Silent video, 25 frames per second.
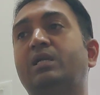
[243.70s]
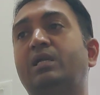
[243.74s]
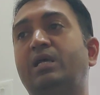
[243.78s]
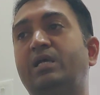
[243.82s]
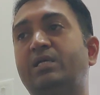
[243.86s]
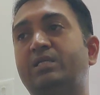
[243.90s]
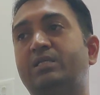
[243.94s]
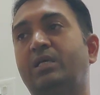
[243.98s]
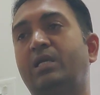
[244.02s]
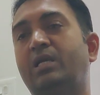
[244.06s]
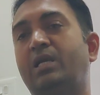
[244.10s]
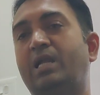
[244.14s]

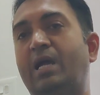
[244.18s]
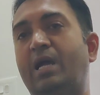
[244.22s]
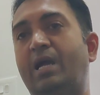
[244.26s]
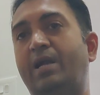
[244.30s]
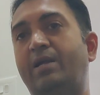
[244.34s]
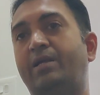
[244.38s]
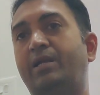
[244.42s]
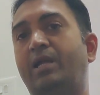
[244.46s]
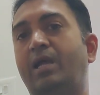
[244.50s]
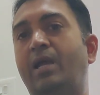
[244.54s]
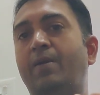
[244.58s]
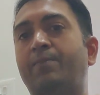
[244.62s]
laser
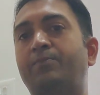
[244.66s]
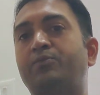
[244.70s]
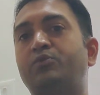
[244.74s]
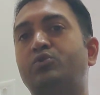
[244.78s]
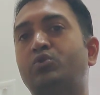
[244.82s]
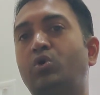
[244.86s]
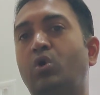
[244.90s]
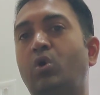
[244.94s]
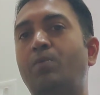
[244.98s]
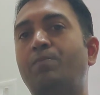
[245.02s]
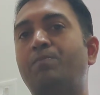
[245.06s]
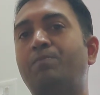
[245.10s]
light
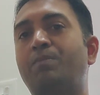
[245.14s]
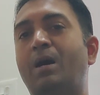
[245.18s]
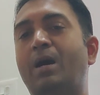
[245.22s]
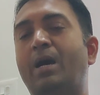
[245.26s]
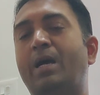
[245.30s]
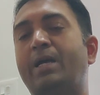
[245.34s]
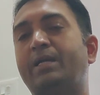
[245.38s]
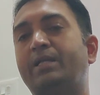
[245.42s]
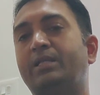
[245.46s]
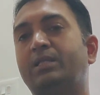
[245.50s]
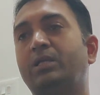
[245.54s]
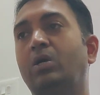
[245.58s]
absorbed
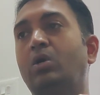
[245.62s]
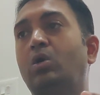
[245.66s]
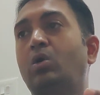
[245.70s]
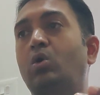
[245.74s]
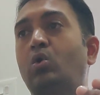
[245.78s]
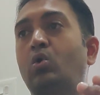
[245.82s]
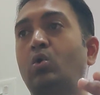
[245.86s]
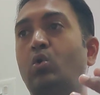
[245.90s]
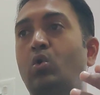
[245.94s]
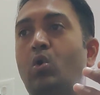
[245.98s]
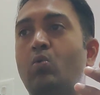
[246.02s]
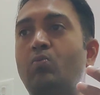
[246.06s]
by the
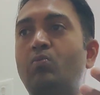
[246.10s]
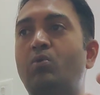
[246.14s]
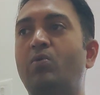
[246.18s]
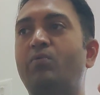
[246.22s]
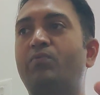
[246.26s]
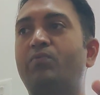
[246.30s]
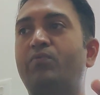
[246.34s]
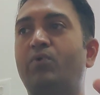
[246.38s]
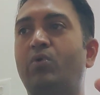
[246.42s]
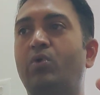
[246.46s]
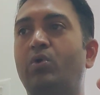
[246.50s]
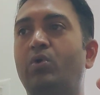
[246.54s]

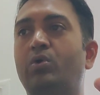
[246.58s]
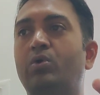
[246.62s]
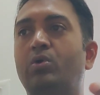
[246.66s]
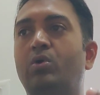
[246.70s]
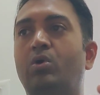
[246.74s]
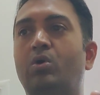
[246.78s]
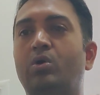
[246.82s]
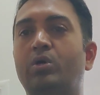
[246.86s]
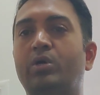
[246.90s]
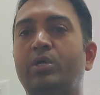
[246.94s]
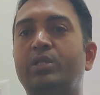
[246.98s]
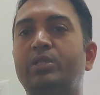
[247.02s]

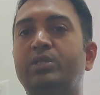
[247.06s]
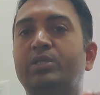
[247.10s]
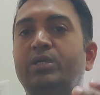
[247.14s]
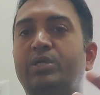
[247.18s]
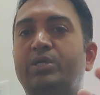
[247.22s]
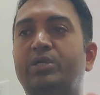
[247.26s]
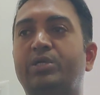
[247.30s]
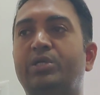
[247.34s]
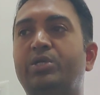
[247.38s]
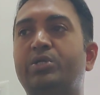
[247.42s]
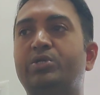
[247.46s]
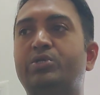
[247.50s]
chromophore in
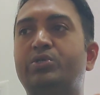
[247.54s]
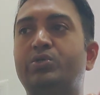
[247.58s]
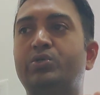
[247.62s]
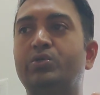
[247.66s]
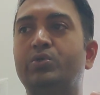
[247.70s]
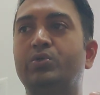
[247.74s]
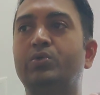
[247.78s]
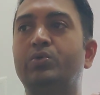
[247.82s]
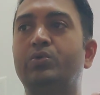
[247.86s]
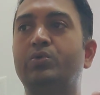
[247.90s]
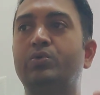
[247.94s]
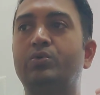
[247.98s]
the
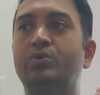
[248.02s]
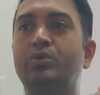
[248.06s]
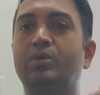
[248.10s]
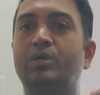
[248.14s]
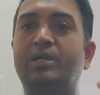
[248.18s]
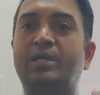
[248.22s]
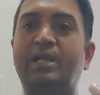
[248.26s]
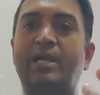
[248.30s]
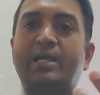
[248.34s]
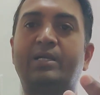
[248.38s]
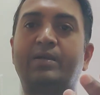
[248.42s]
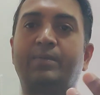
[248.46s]
tissue
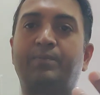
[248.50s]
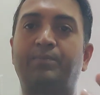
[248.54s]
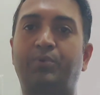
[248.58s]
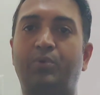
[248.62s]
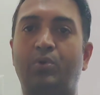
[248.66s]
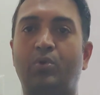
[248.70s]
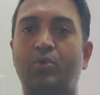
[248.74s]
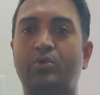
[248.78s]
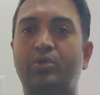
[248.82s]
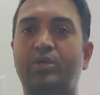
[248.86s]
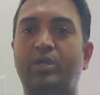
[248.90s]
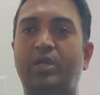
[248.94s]
like a
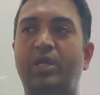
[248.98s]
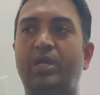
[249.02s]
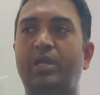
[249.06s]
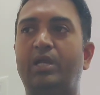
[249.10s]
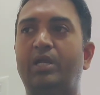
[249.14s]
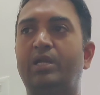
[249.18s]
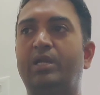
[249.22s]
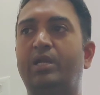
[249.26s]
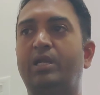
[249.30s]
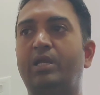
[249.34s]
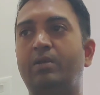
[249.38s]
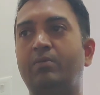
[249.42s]

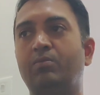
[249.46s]
protein,